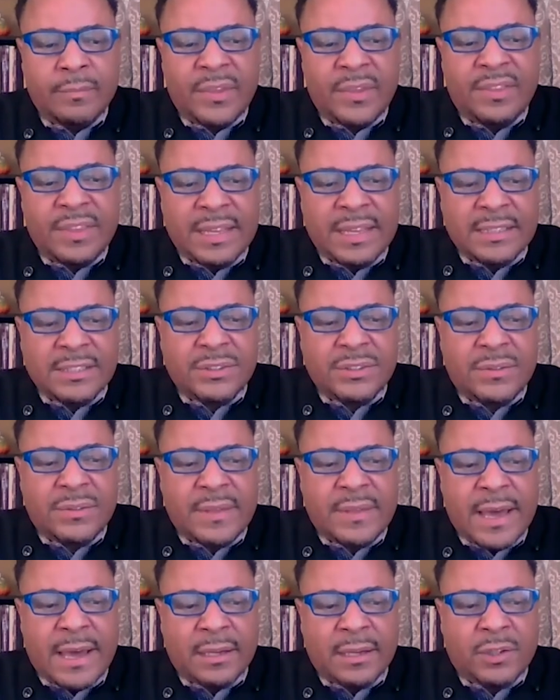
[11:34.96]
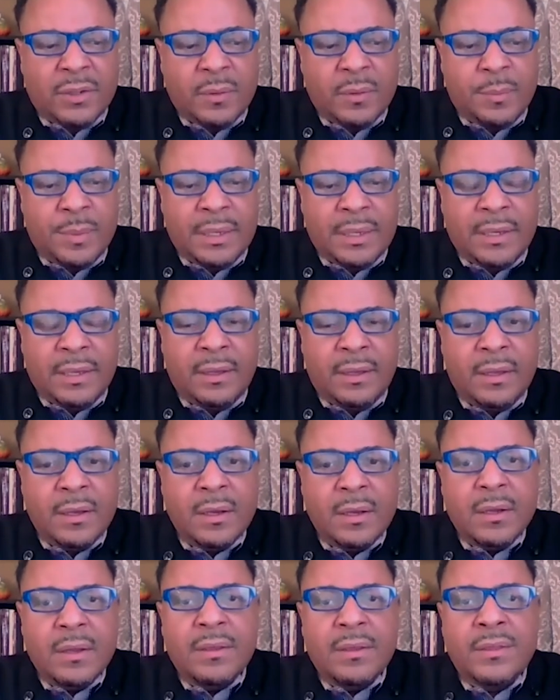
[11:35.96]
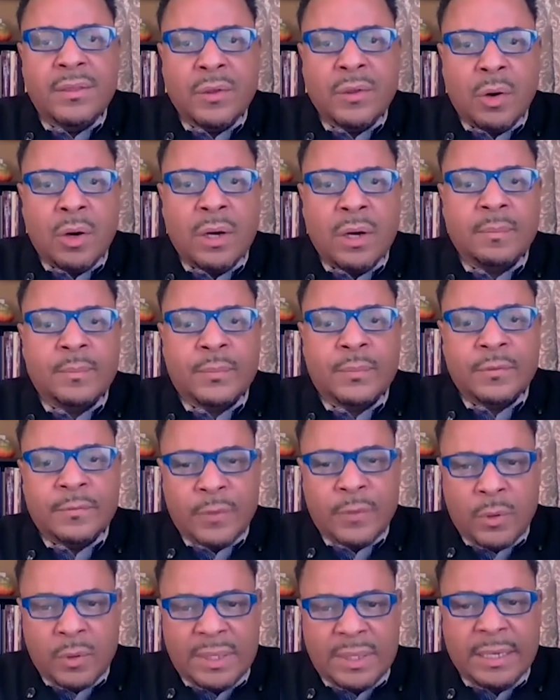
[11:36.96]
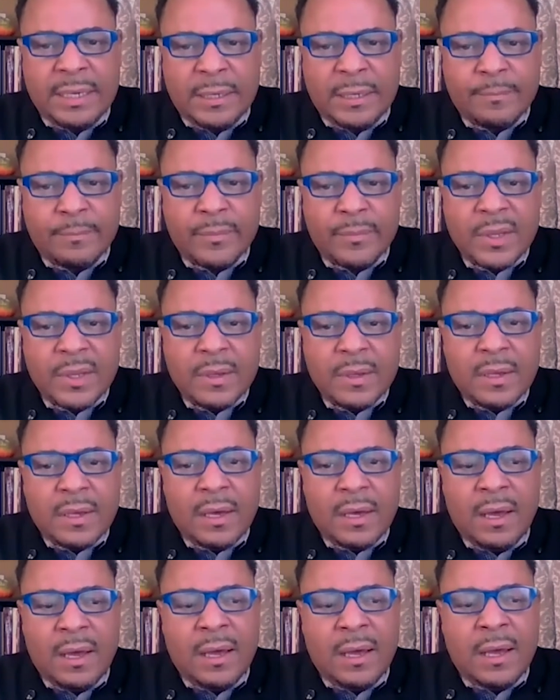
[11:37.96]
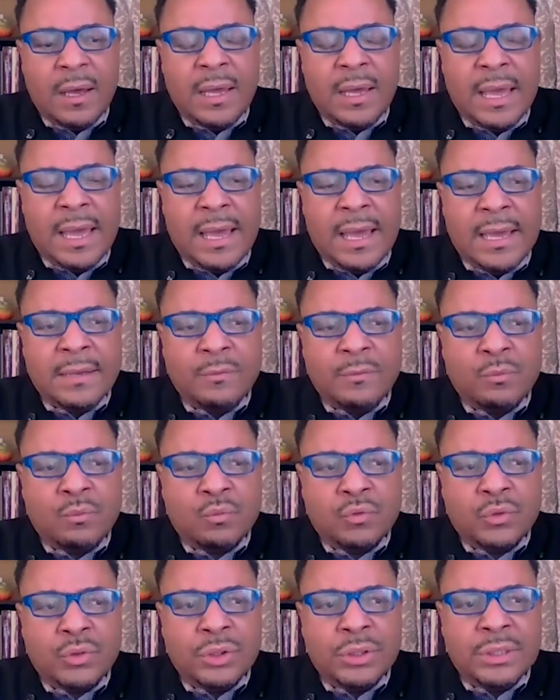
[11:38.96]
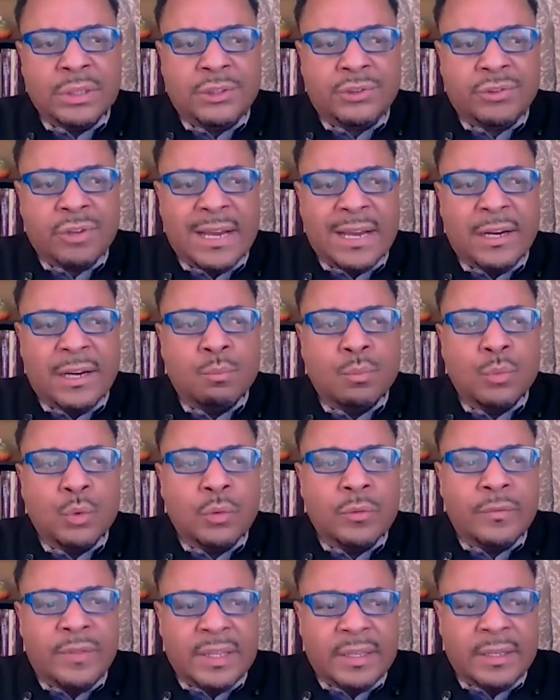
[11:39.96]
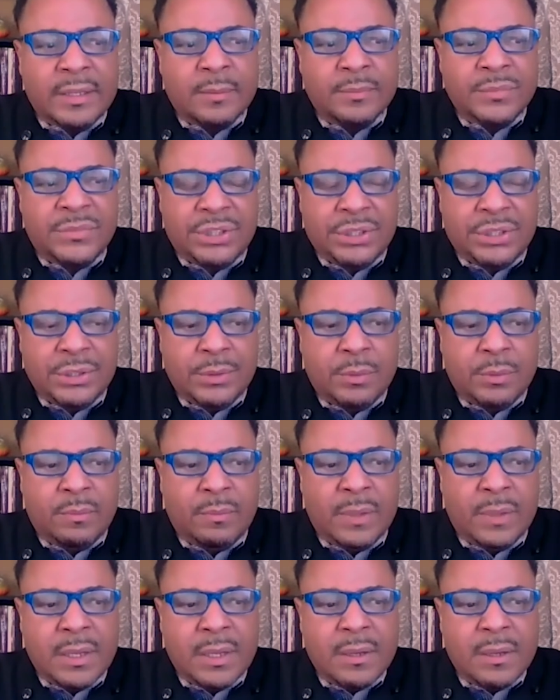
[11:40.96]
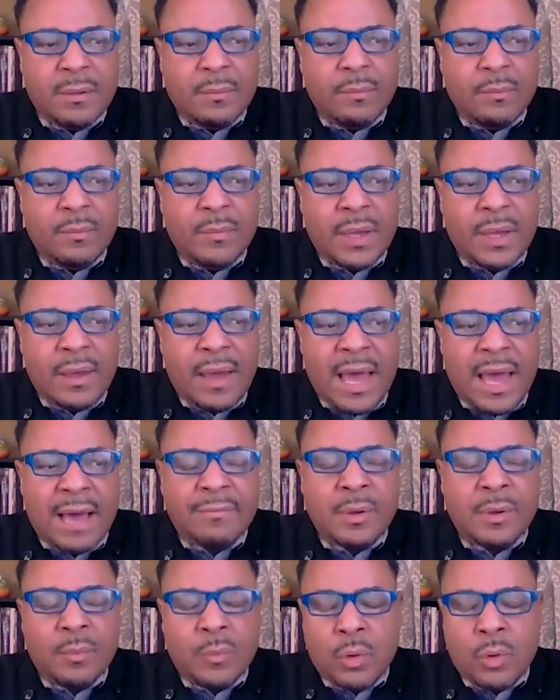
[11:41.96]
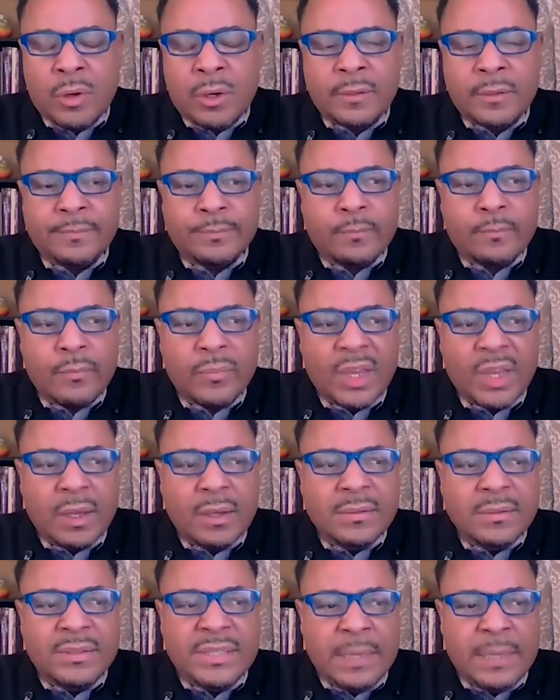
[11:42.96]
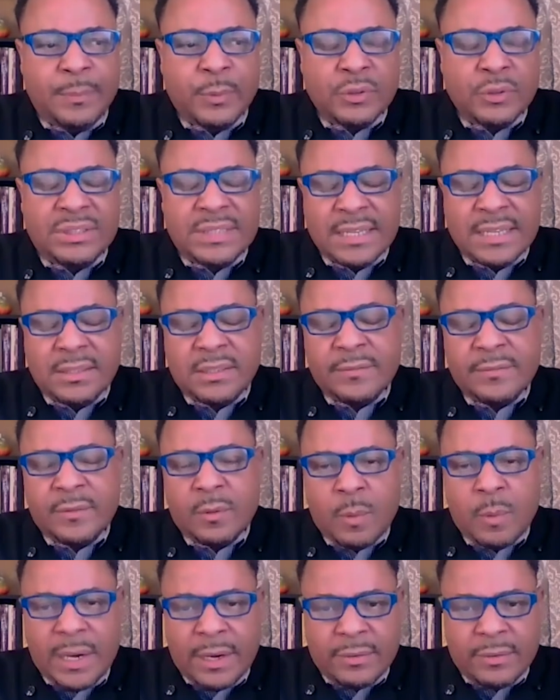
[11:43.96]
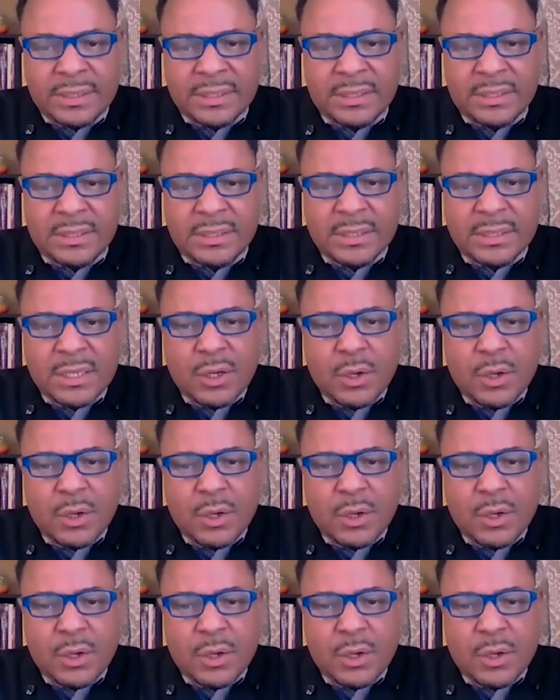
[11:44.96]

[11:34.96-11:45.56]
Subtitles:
things that could be thought provoking, and really try to move them to have a more deeper sense of awareness.